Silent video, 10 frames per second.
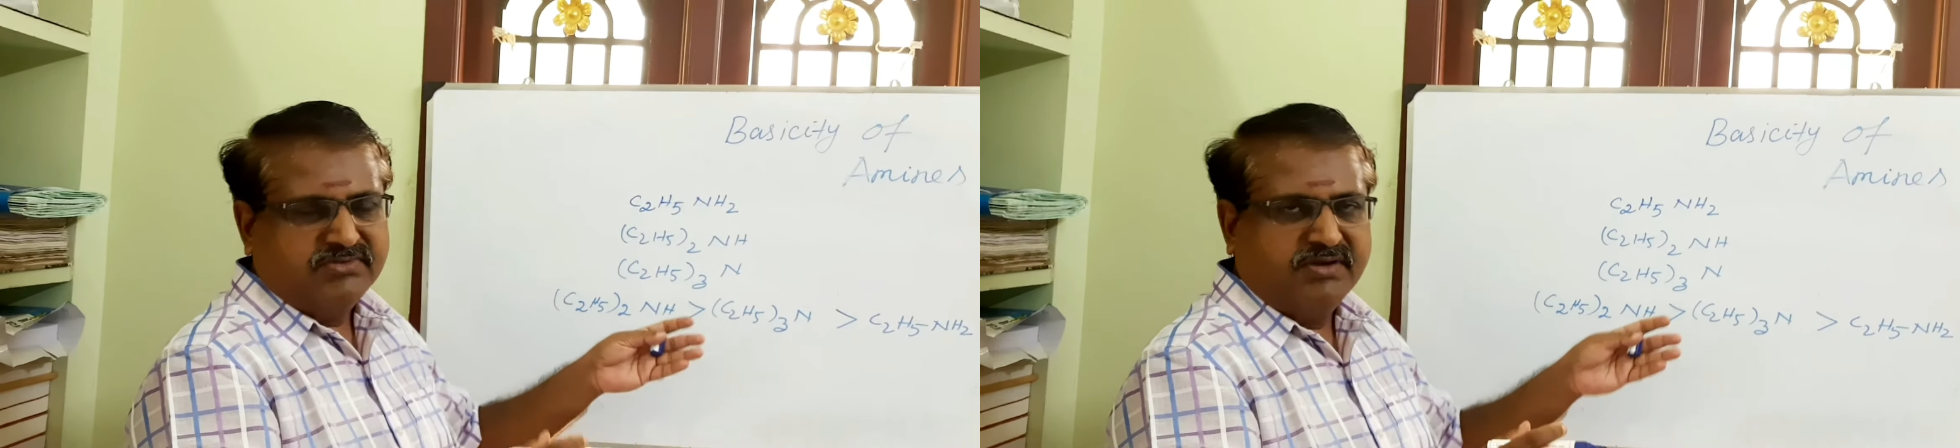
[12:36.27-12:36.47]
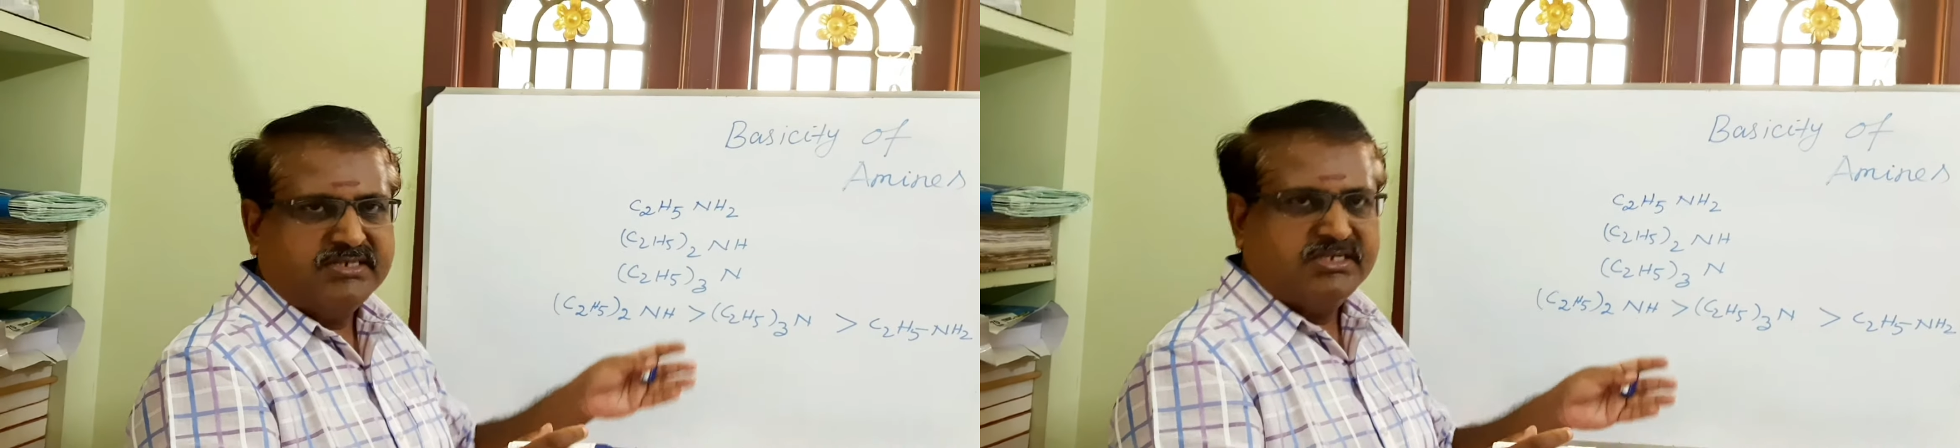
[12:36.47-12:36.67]

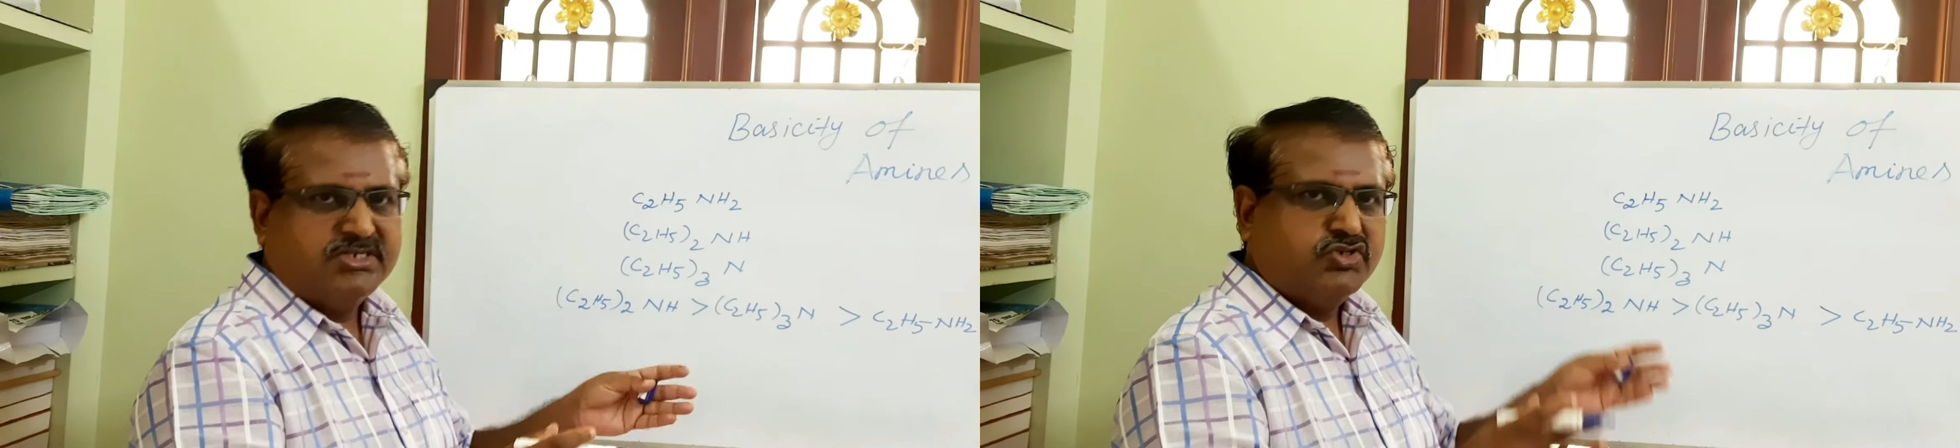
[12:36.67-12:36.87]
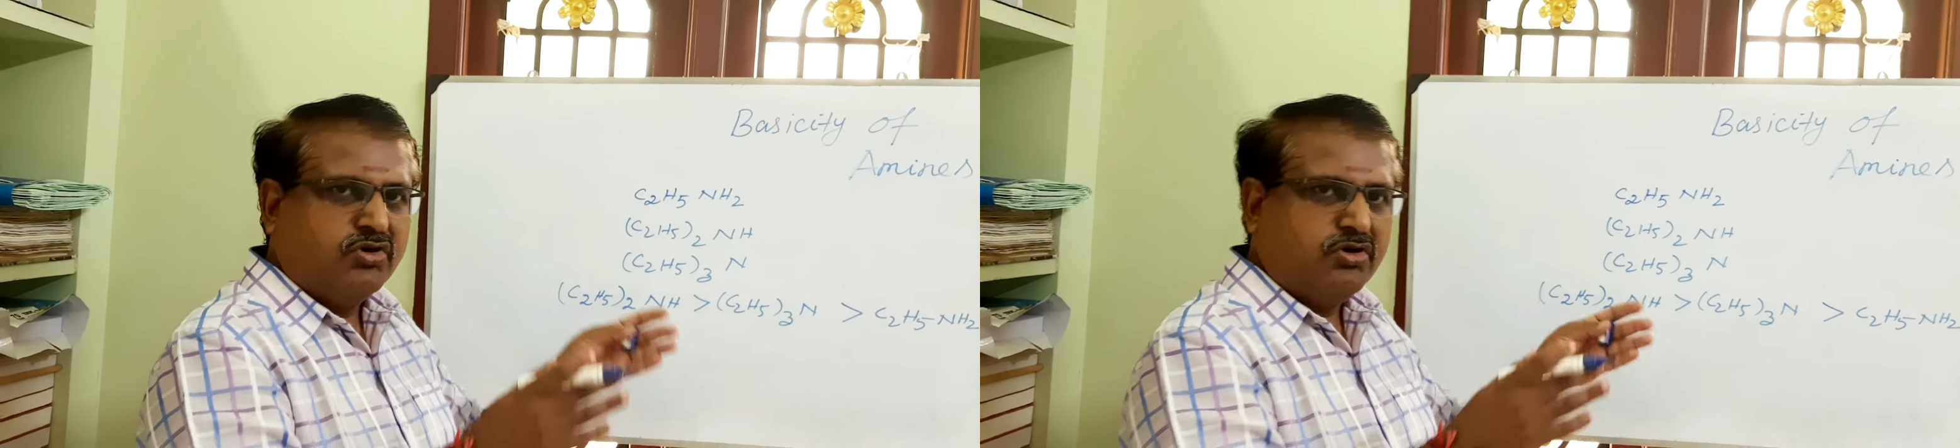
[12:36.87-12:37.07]
well as the
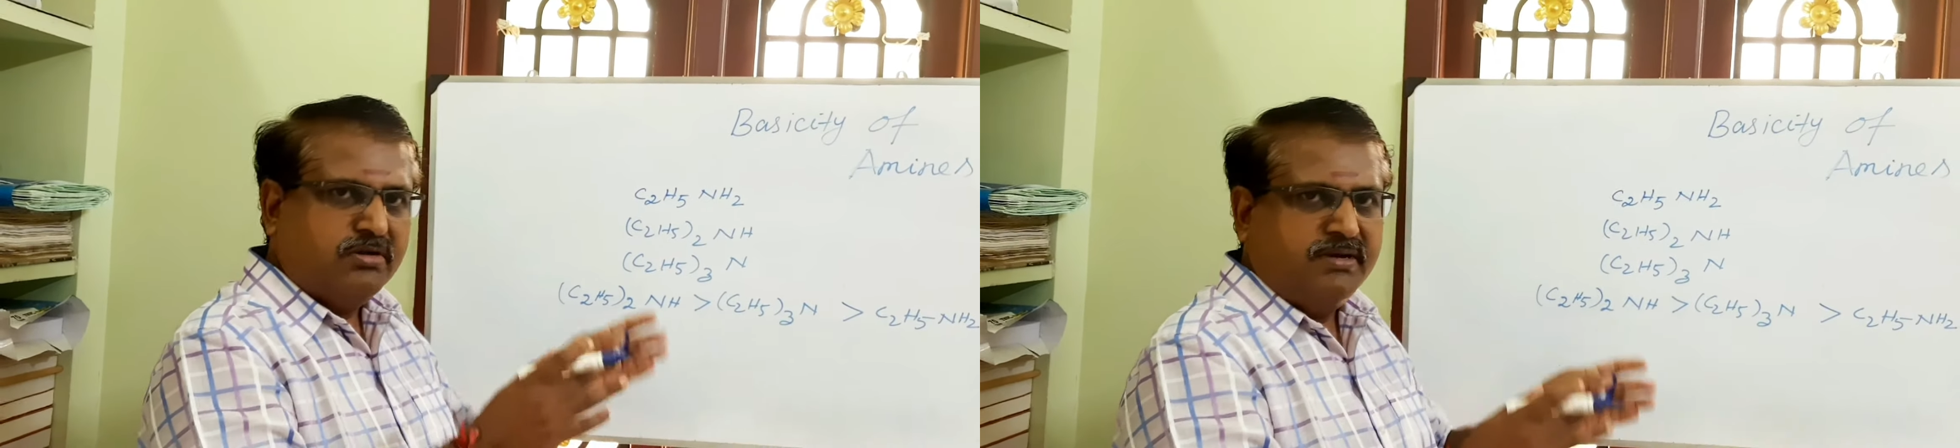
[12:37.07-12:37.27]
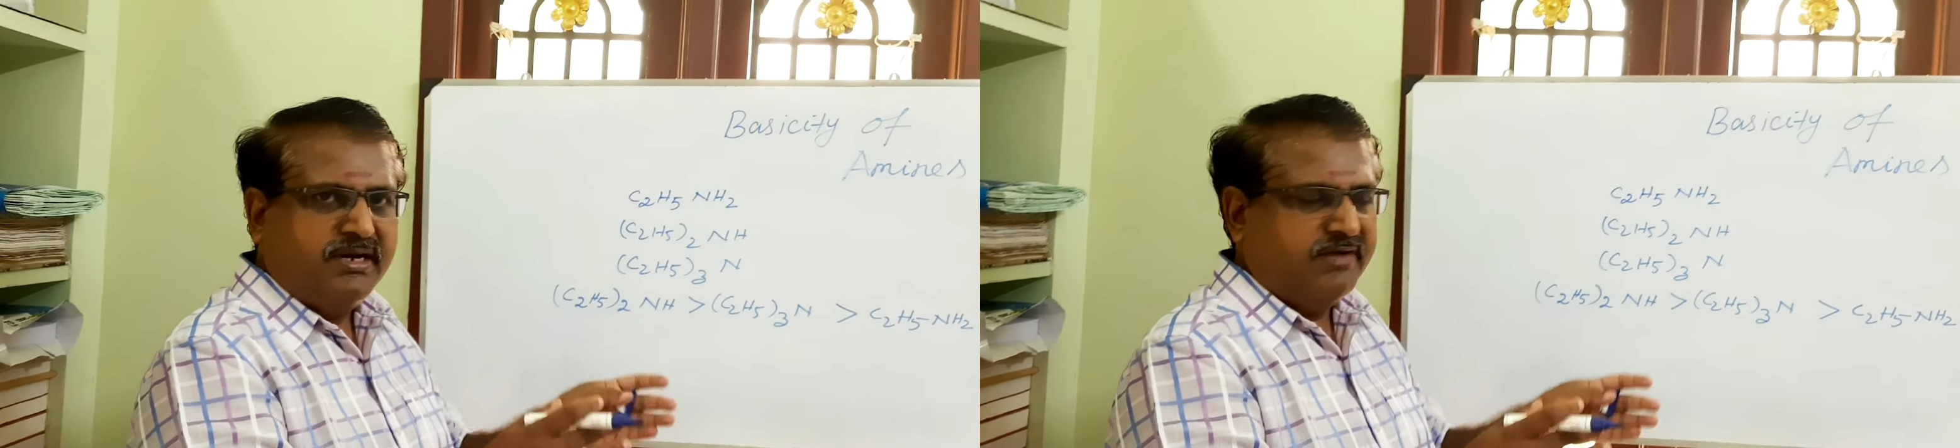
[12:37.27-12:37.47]

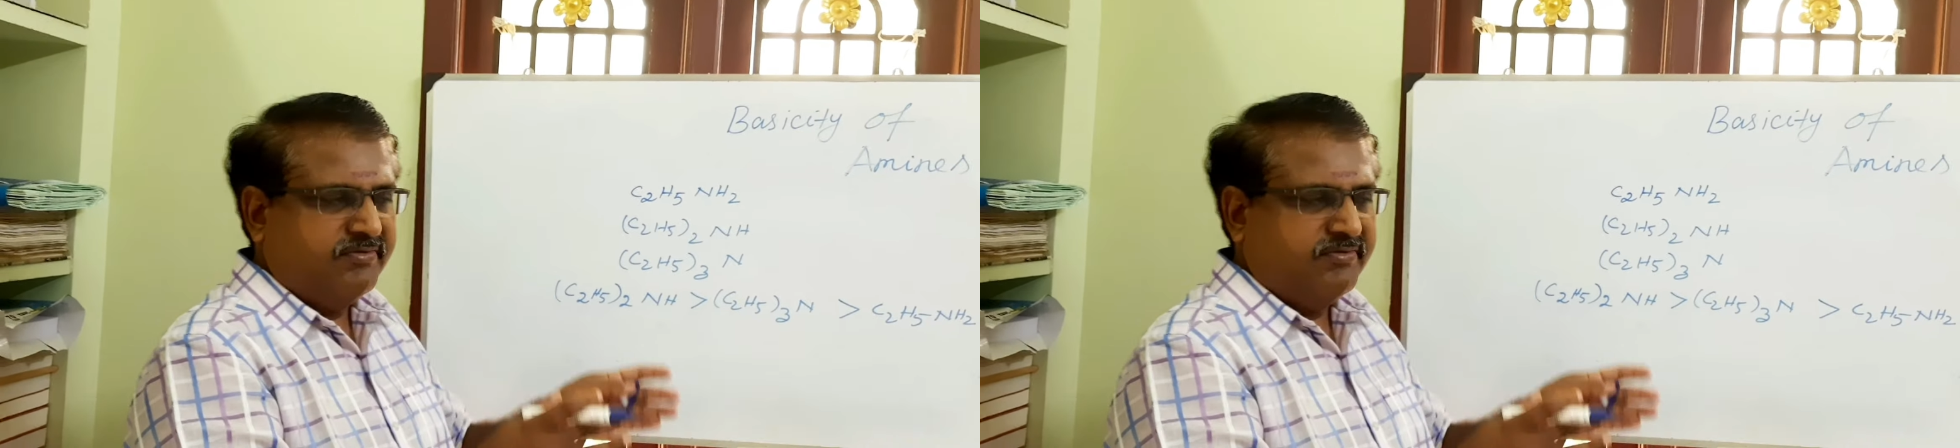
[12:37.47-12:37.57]
solubility of